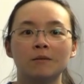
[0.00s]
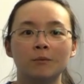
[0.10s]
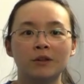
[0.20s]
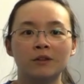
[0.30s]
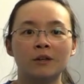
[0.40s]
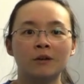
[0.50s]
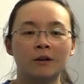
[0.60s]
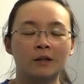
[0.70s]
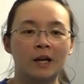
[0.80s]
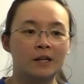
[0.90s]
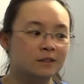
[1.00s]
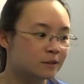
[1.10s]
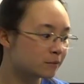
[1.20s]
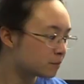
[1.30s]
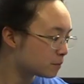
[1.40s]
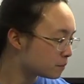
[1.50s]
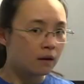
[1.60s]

within our class.